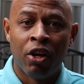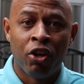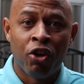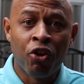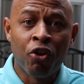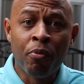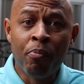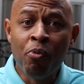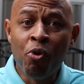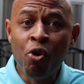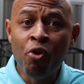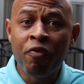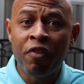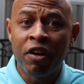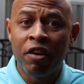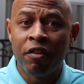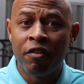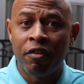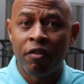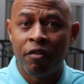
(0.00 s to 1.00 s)
you're
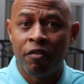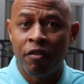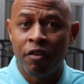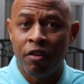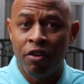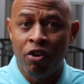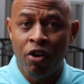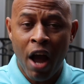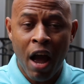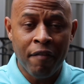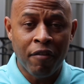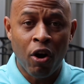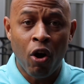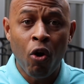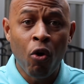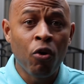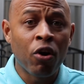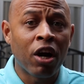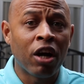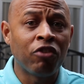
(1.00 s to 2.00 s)
moving, you have a
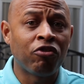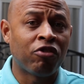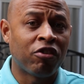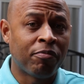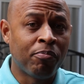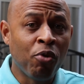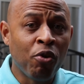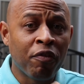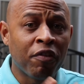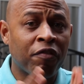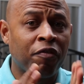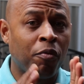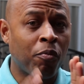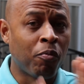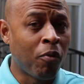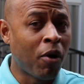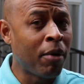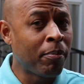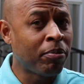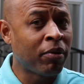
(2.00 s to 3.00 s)
whole country that's moving
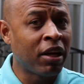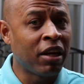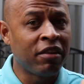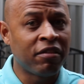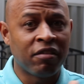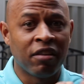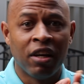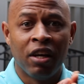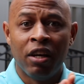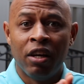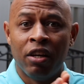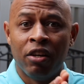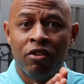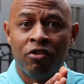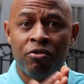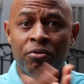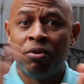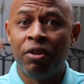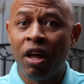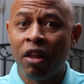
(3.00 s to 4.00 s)
from one place
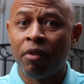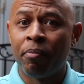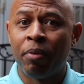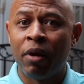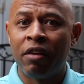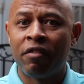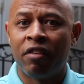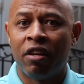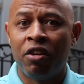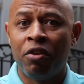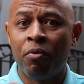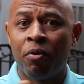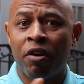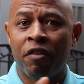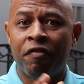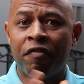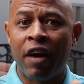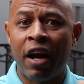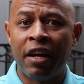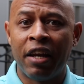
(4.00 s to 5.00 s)
to another place and you want
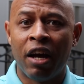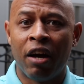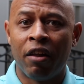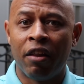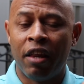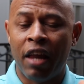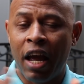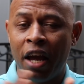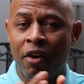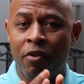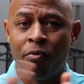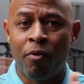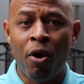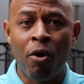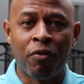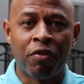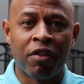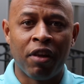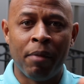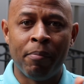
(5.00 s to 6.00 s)
to find out that
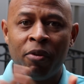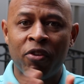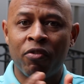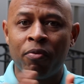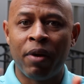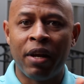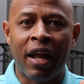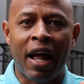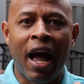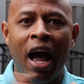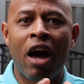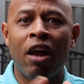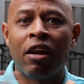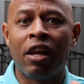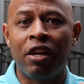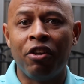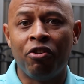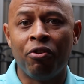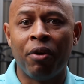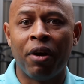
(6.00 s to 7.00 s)
growth in between how
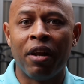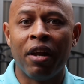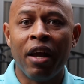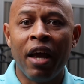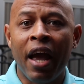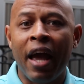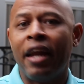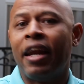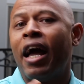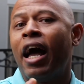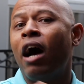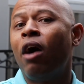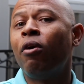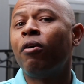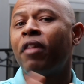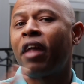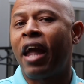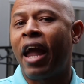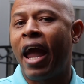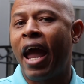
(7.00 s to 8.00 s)
they do it and how
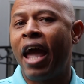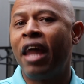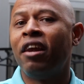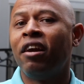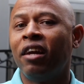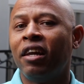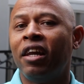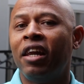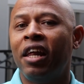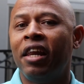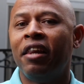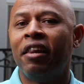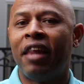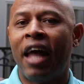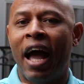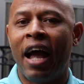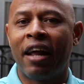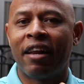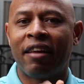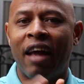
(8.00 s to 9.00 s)
are they handling it,
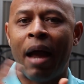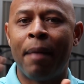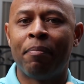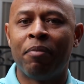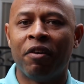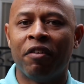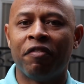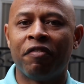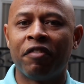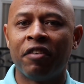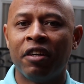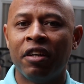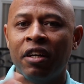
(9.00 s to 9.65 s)
that type of